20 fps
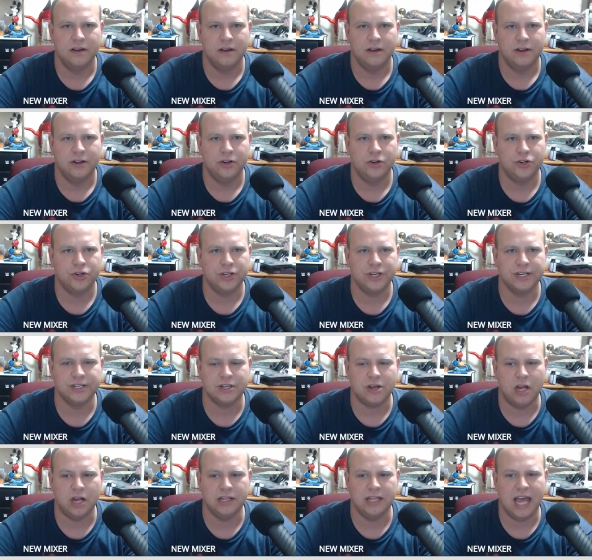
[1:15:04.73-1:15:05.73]
Usually it's
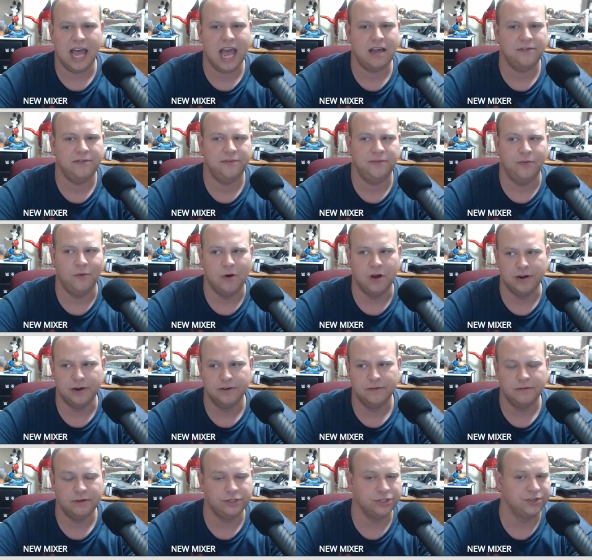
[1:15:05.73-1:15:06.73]
called
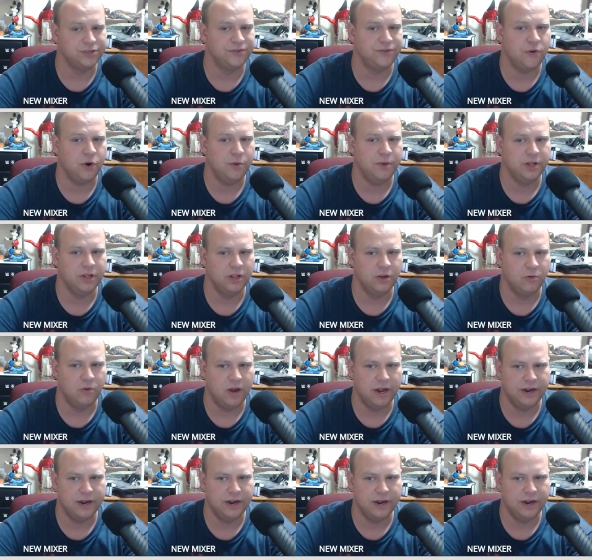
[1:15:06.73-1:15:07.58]
F1, which is Formula One.